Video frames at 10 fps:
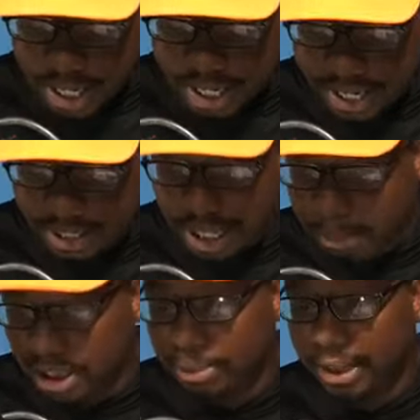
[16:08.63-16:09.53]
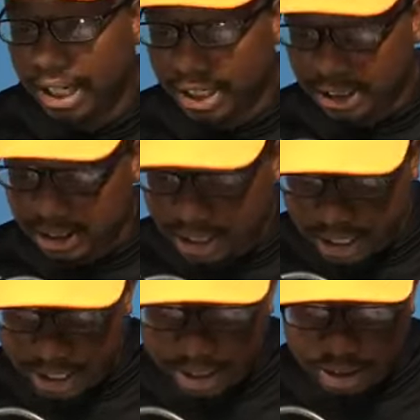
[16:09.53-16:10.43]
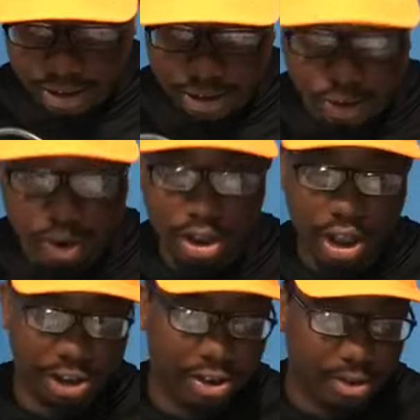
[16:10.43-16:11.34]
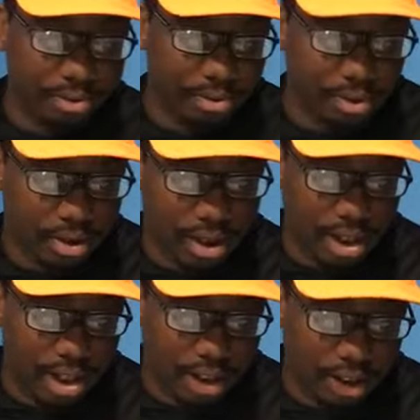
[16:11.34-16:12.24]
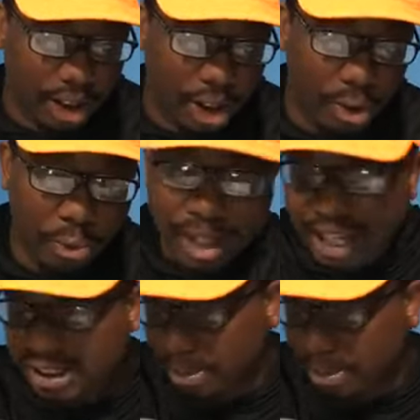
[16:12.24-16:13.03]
and they must be at least 10 inches or larger. So we got